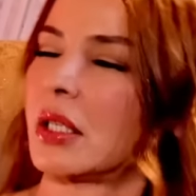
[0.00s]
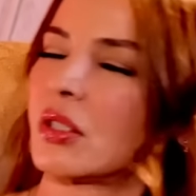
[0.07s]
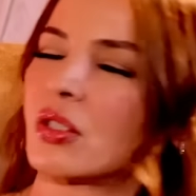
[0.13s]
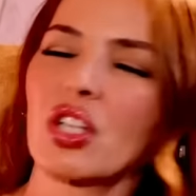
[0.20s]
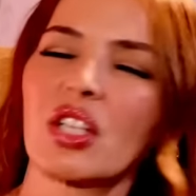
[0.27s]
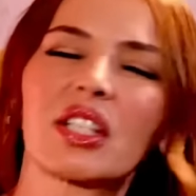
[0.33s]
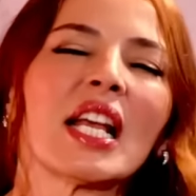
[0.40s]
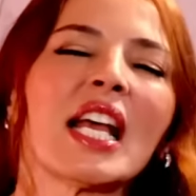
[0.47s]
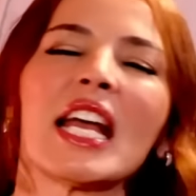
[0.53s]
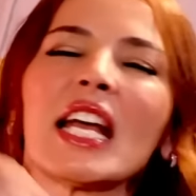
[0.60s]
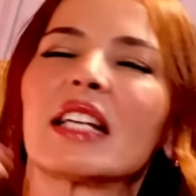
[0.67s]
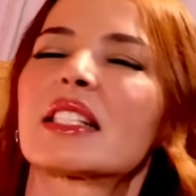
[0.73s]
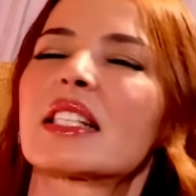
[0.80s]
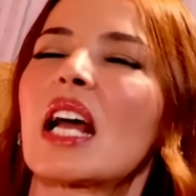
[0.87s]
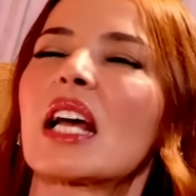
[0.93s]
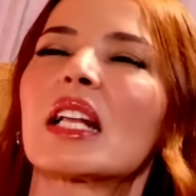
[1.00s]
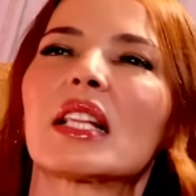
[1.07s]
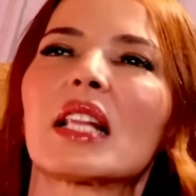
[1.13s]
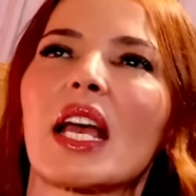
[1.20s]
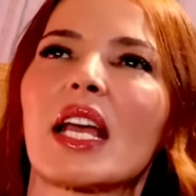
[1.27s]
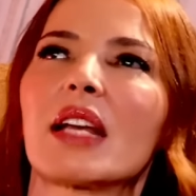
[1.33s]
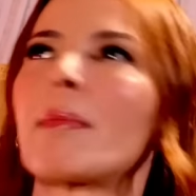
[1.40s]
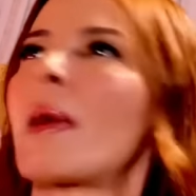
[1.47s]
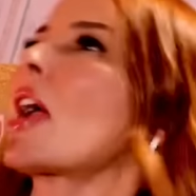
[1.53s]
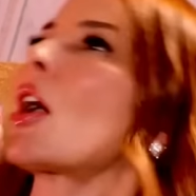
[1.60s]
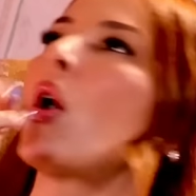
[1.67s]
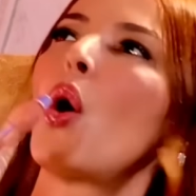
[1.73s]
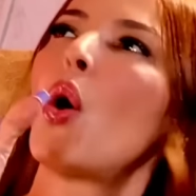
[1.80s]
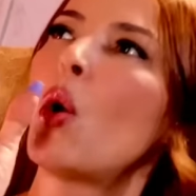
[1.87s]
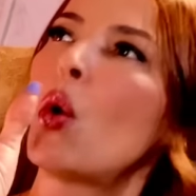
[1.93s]
it's kind of like my
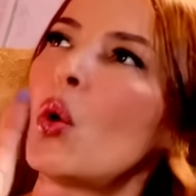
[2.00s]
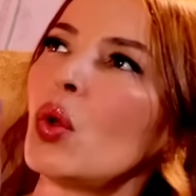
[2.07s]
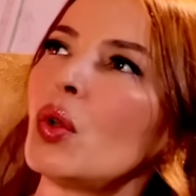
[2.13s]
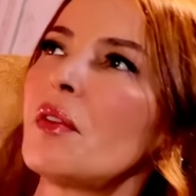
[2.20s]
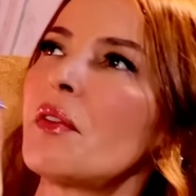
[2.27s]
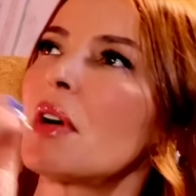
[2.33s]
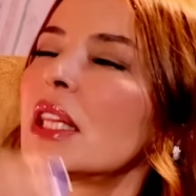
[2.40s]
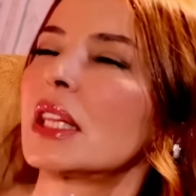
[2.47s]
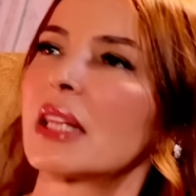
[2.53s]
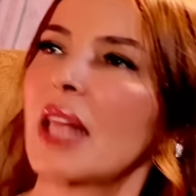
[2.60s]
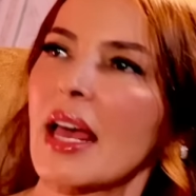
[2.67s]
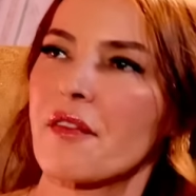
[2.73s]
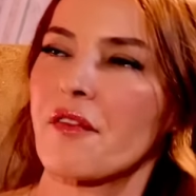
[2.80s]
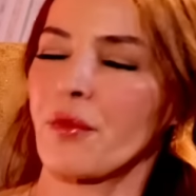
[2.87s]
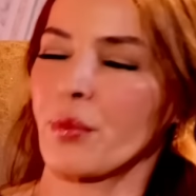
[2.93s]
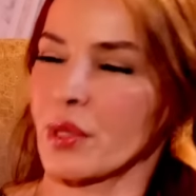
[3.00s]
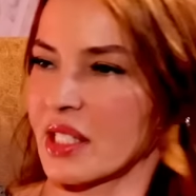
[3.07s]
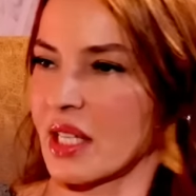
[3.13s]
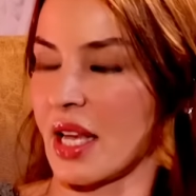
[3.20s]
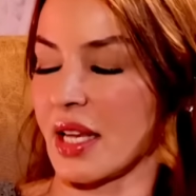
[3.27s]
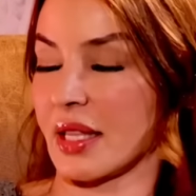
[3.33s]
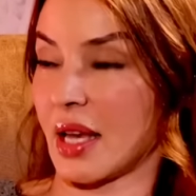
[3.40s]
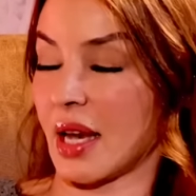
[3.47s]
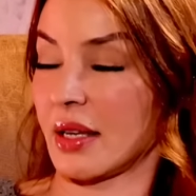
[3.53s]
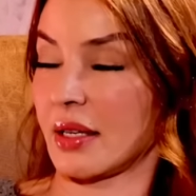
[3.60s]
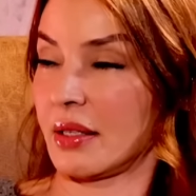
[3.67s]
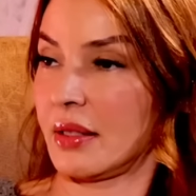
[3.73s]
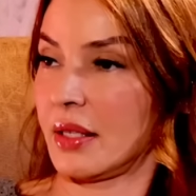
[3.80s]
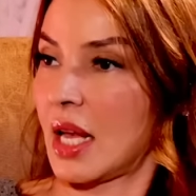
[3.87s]
whole life was like that.